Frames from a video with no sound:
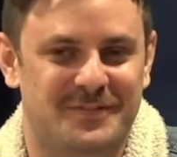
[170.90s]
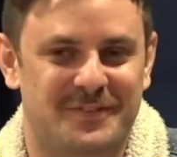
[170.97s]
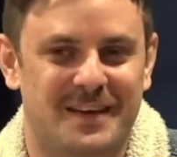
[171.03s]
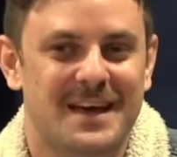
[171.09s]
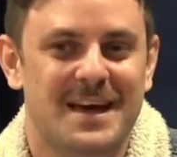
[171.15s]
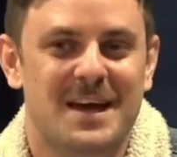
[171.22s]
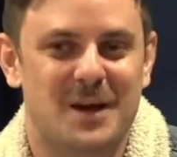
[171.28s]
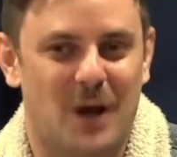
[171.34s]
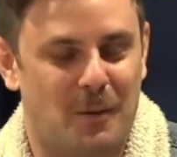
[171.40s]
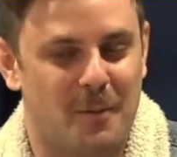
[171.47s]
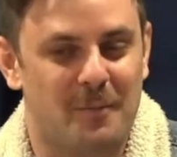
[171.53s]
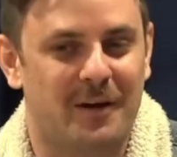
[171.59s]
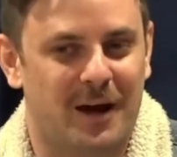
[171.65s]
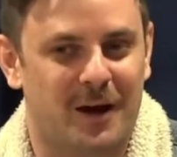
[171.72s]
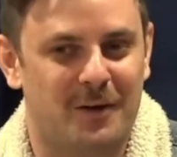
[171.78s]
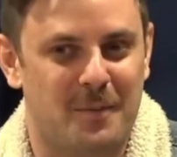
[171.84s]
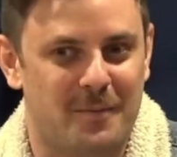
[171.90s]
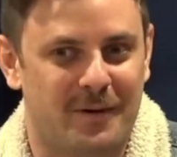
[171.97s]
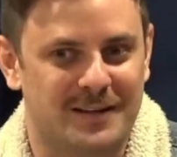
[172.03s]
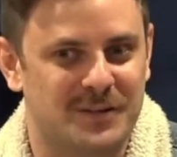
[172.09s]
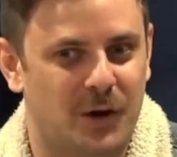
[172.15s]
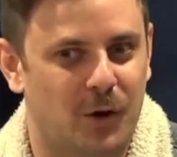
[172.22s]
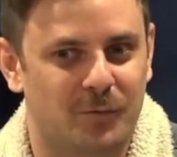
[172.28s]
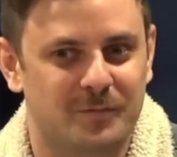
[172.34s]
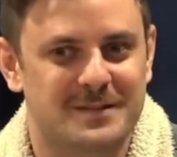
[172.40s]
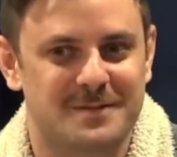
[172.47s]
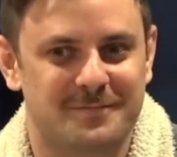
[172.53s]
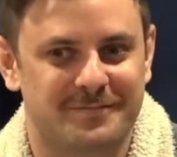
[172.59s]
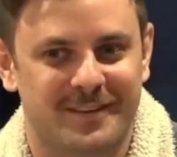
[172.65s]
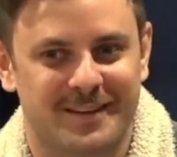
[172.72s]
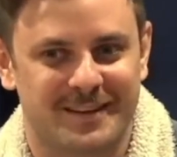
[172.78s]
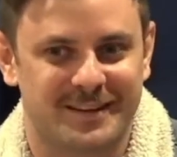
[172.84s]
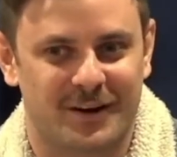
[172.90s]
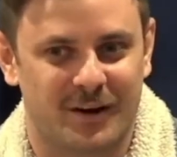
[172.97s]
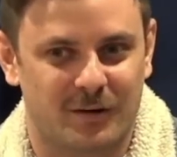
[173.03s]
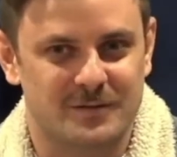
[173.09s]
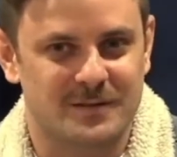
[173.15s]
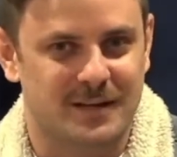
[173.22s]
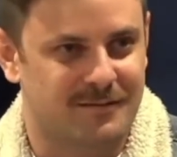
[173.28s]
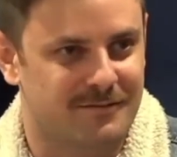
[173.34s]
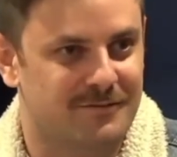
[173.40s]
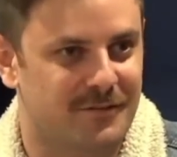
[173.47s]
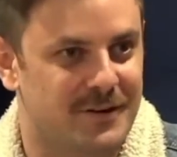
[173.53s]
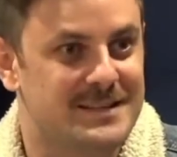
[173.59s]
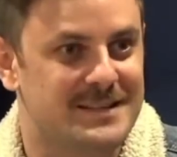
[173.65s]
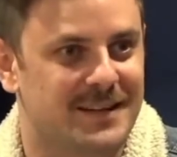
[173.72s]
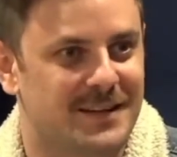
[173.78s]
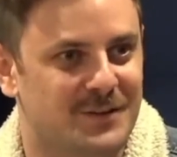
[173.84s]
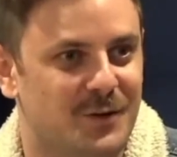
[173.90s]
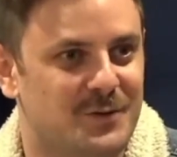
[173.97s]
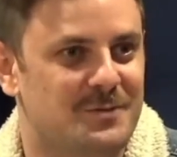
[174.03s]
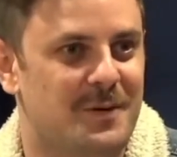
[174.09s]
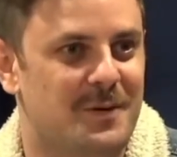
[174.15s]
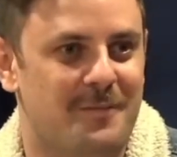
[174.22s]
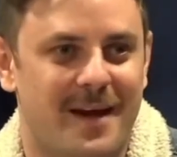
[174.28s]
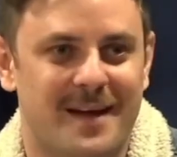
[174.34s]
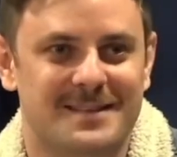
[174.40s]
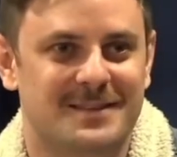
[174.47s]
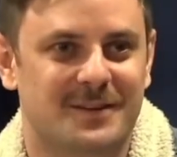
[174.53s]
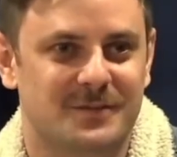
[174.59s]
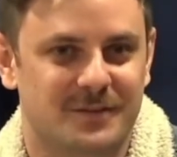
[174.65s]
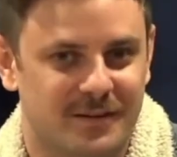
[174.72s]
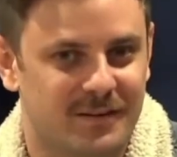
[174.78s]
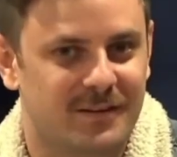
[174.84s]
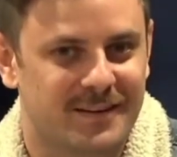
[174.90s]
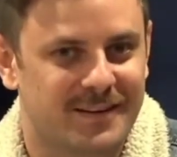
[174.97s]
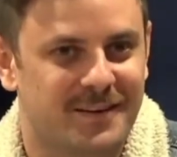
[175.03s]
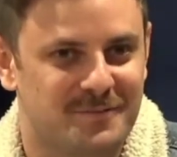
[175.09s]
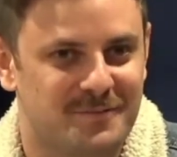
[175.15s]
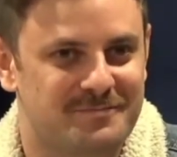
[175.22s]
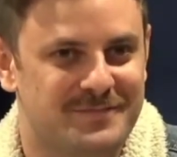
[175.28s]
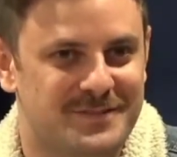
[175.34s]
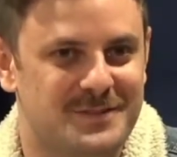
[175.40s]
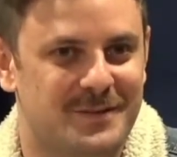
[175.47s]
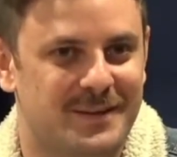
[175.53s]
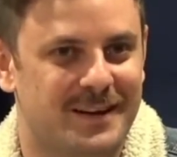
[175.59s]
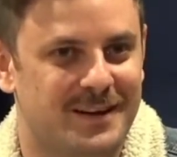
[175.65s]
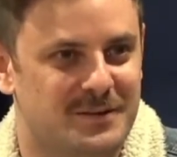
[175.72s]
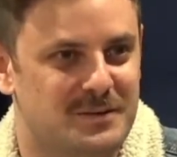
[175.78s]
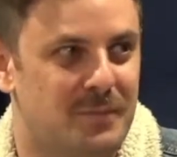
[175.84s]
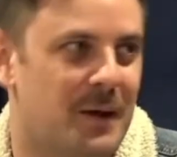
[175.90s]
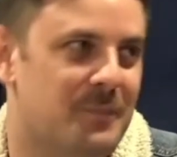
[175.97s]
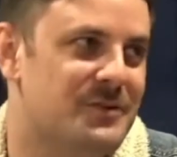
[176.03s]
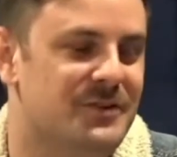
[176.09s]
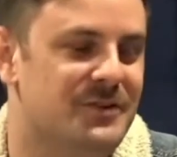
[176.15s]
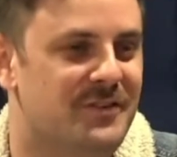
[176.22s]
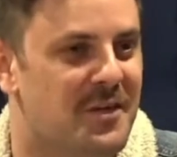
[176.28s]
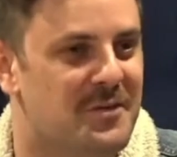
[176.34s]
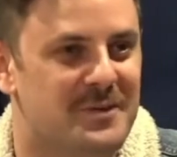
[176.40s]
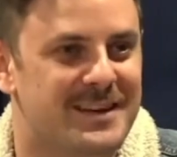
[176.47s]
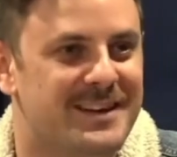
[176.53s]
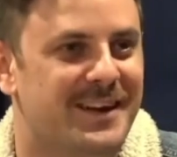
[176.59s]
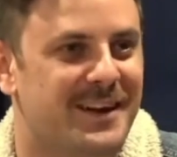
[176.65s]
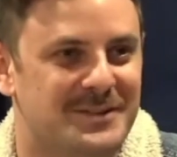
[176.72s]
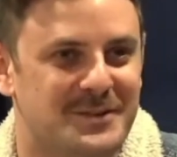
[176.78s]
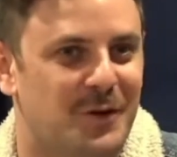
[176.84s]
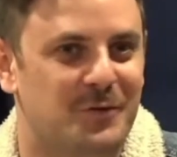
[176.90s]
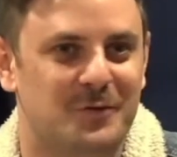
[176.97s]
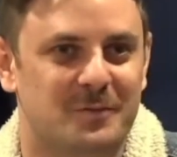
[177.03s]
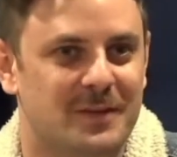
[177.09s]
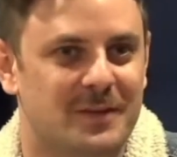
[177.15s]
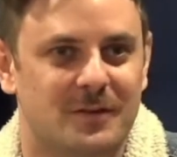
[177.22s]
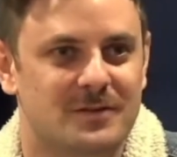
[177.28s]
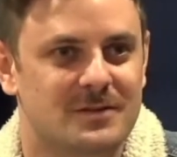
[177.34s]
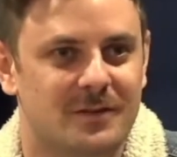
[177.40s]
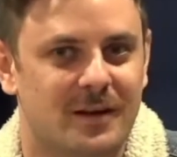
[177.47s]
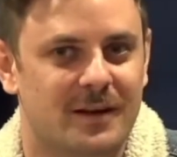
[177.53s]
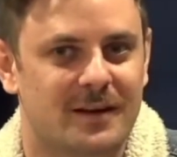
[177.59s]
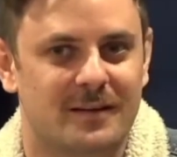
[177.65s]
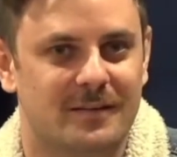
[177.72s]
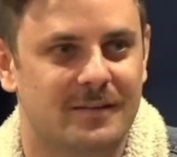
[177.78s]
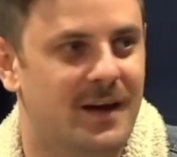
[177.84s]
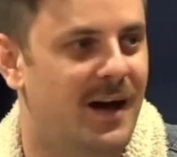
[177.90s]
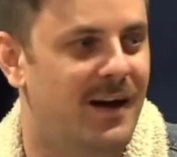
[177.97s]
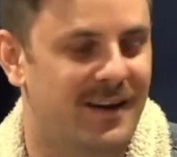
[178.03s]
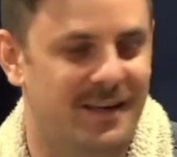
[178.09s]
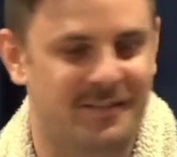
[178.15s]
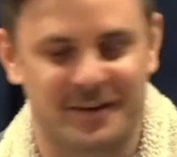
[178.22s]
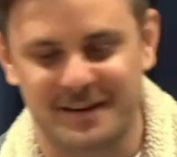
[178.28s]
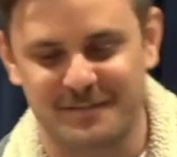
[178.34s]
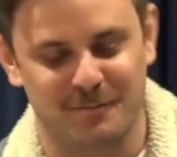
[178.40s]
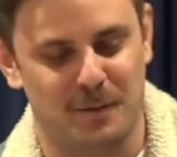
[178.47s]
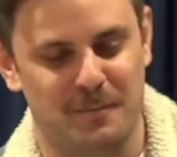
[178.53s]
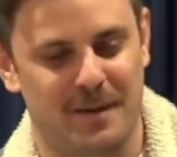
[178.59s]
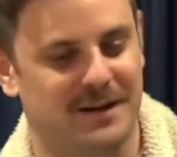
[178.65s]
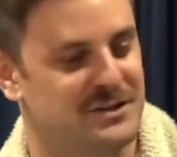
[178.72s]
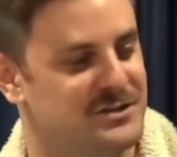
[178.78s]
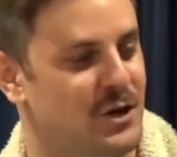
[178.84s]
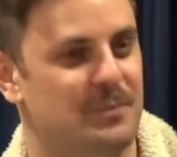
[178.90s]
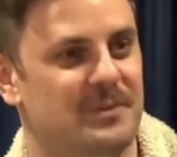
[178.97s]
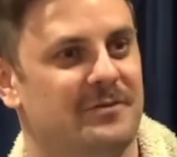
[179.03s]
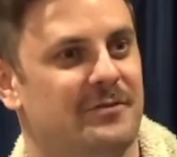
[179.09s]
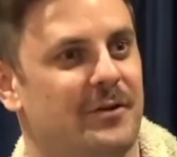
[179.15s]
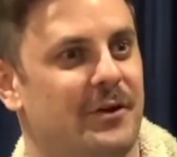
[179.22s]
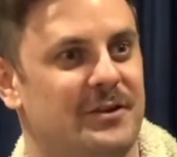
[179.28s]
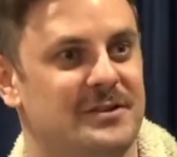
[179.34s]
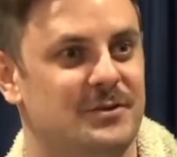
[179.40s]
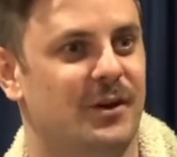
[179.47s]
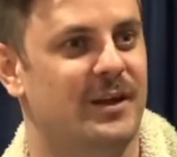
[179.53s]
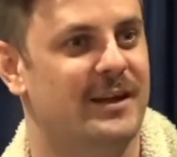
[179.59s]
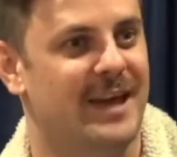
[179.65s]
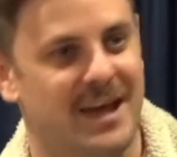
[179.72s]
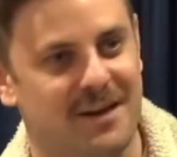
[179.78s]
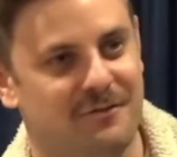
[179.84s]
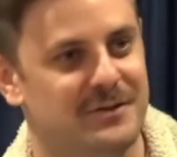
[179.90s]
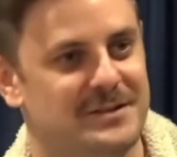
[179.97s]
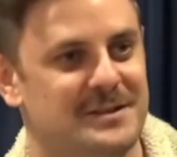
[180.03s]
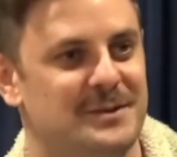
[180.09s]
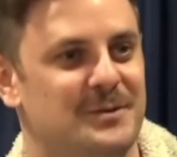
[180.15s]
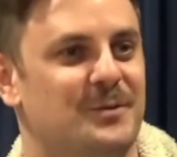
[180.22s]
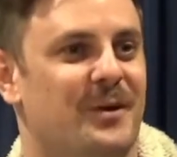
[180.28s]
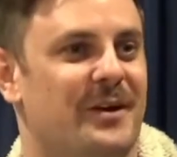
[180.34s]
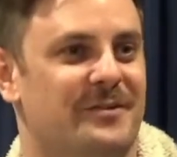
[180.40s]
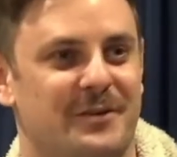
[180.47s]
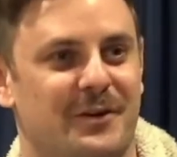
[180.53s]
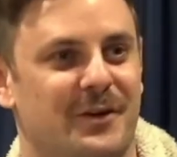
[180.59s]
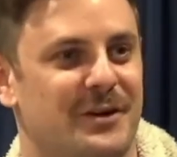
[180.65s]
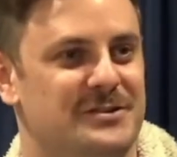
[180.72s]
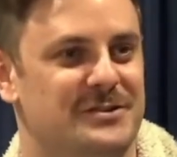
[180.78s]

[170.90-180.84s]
I remember I told some, I was like, recently I told some of my mates, and I was like, oh yeah, I was a barbecue the other weekend. I told them, and they were just like, nah. And then my mate just showed me a photo, and he's got like every single one of you guys' shirts.